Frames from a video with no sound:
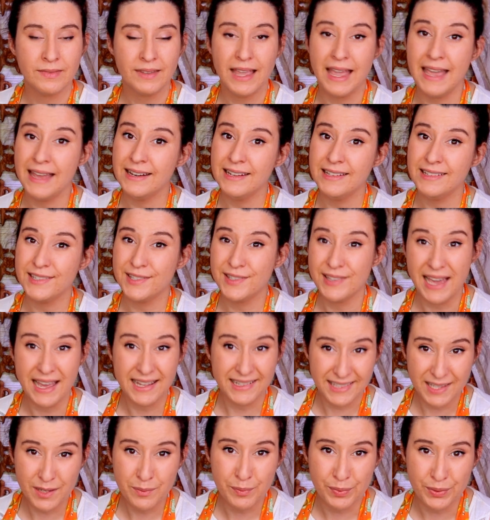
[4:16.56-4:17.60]
And it's
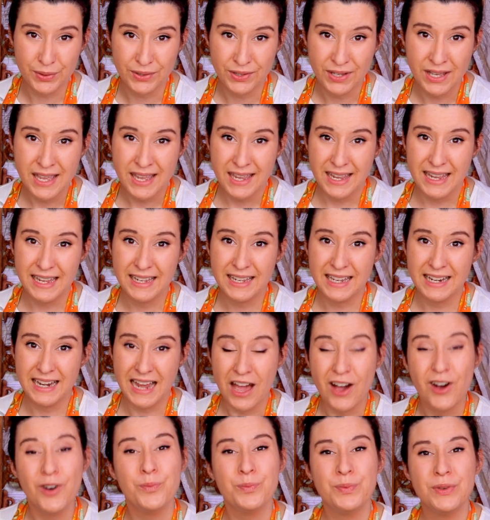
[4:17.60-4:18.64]
that simple. It can
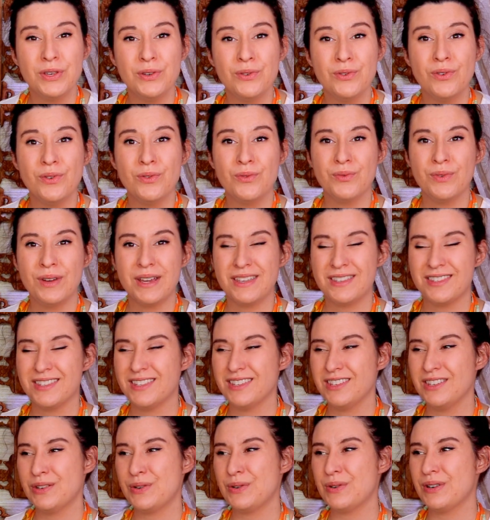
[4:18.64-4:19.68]
help you with
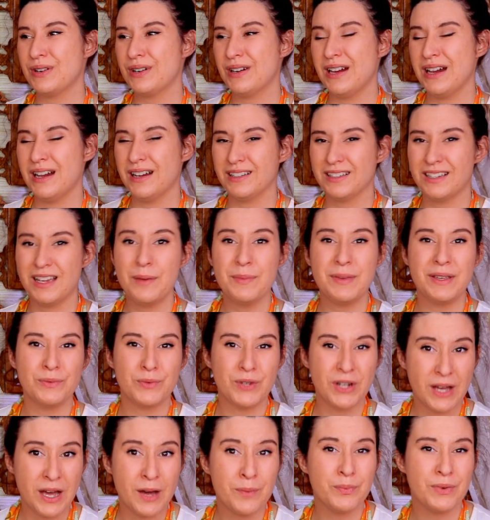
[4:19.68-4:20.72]
your coming
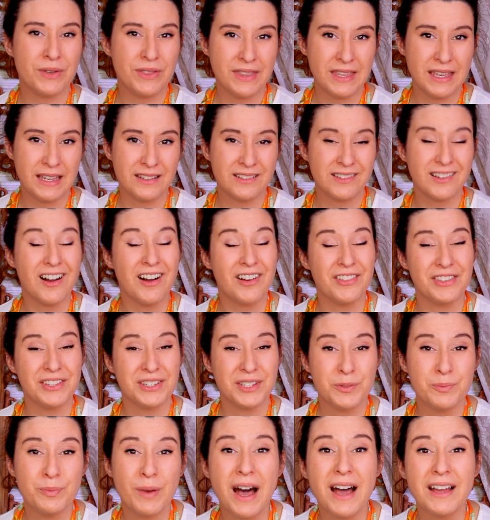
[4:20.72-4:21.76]
up with things on the
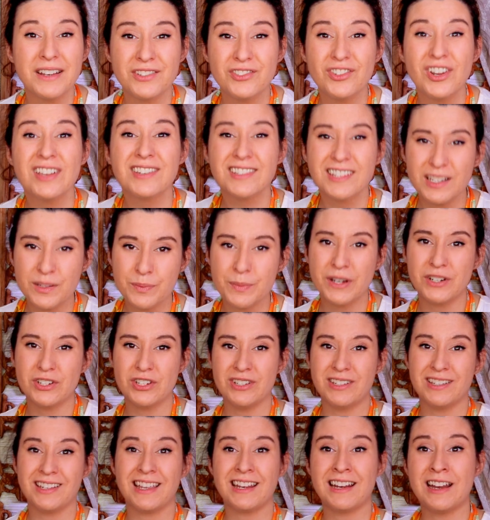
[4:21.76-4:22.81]
spot just as much
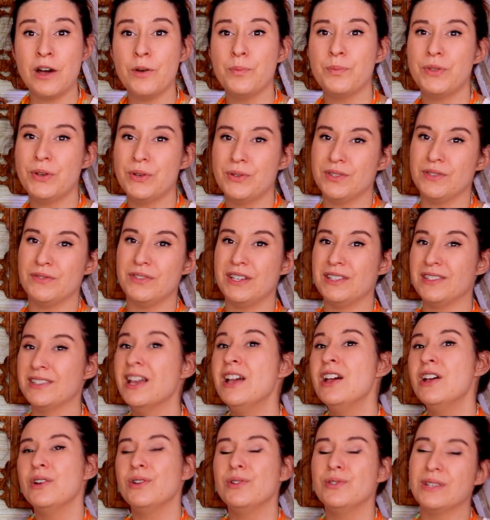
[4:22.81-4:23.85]
as it can help those of us
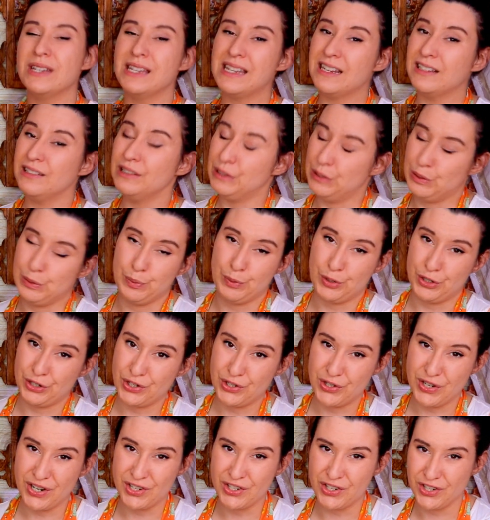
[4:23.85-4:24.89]
who need a little more
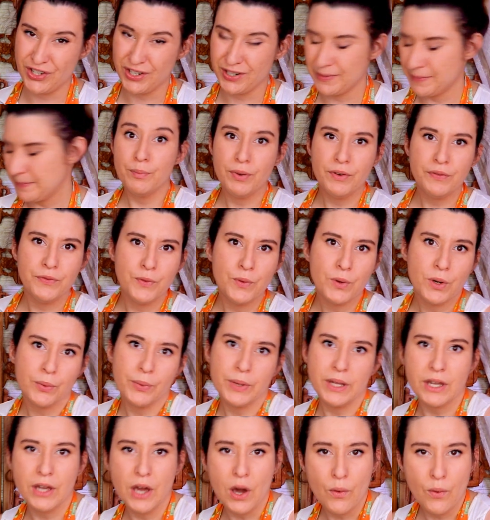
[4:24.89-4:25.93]
structure. Before
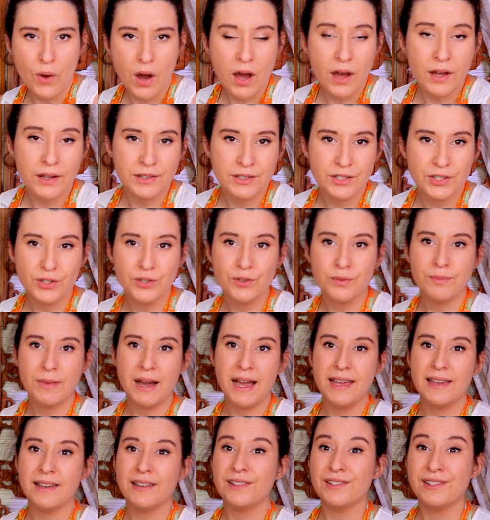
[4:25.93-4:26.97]
we go on to
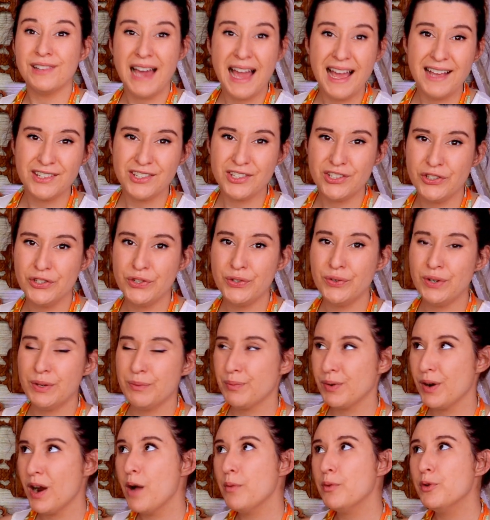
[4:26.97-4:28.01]
my last two
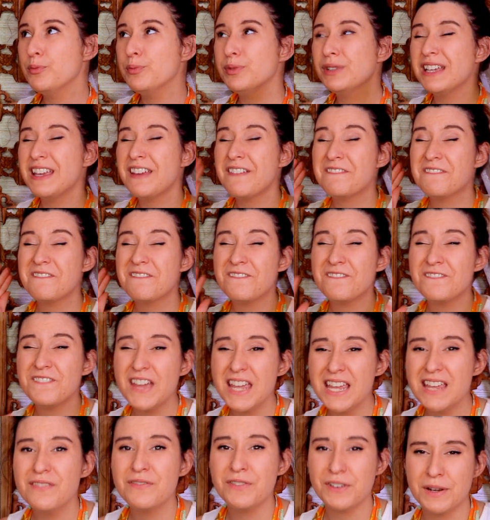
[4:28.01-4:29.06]
and probably
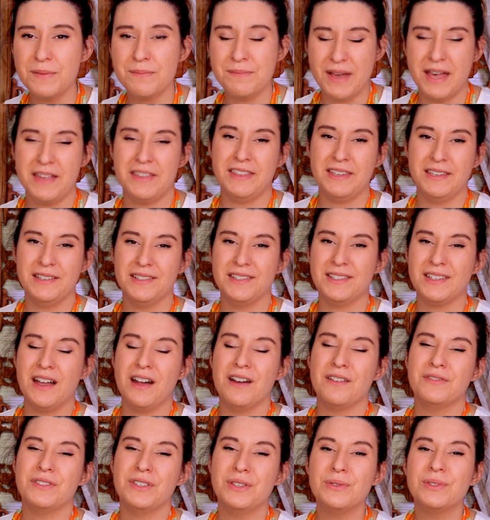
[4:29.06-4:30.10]
favorite methods
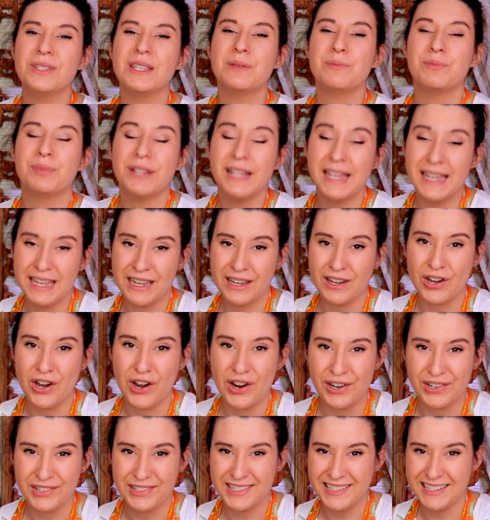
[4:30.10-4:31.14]
of using playing
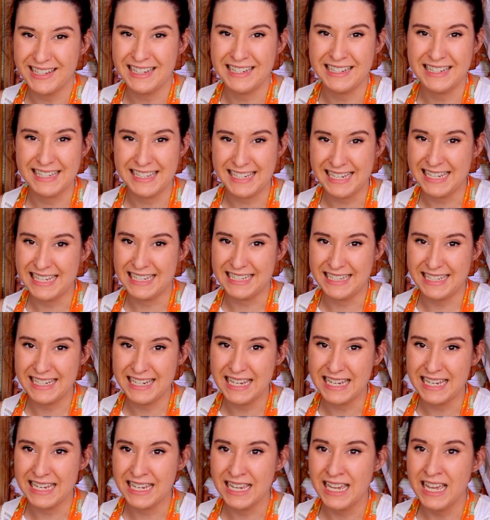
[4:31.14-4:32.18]
cards in
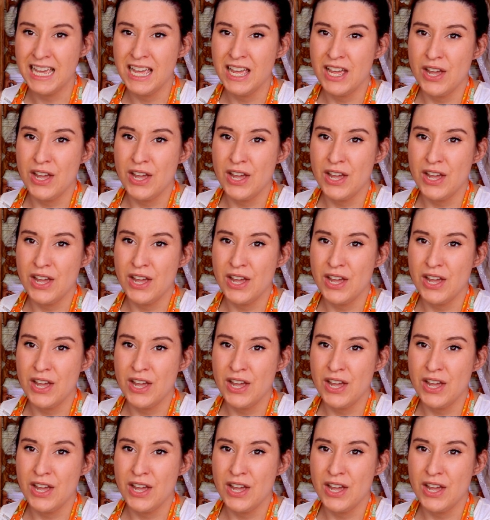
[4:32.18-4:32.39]
D&D,